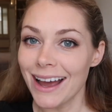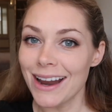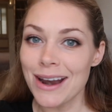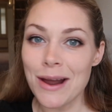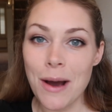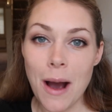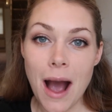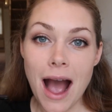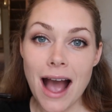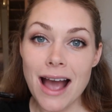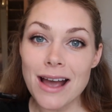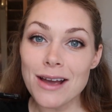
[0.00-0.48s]

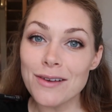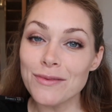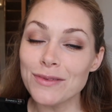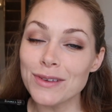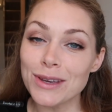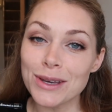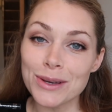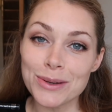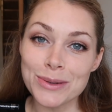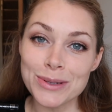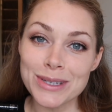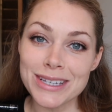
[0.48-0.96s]
Now I've
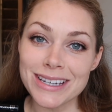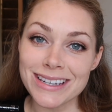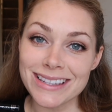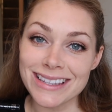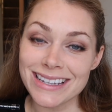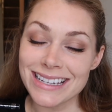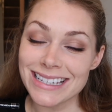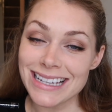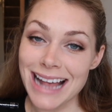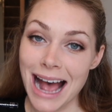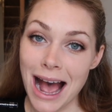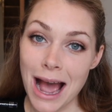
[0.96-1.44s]
used
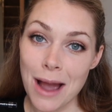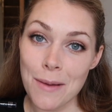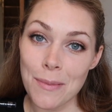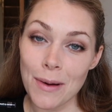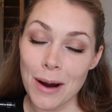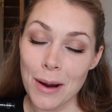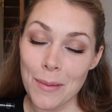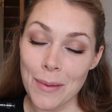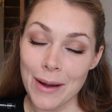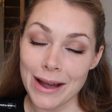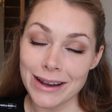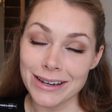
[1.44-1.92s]
this
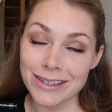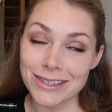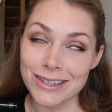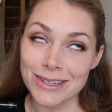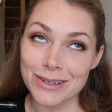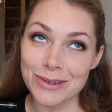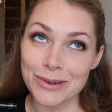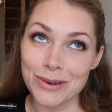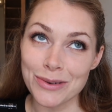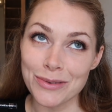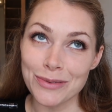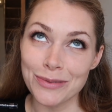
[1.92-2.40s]
eyebrow
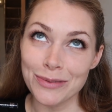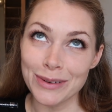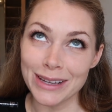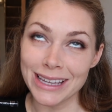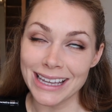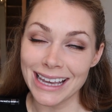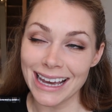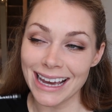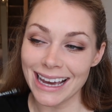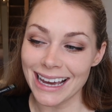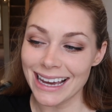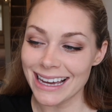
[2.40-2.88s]
pencil for
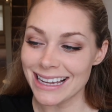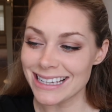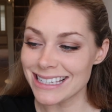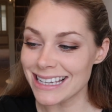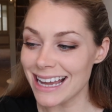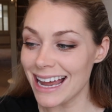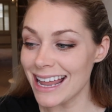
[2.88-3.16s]
years,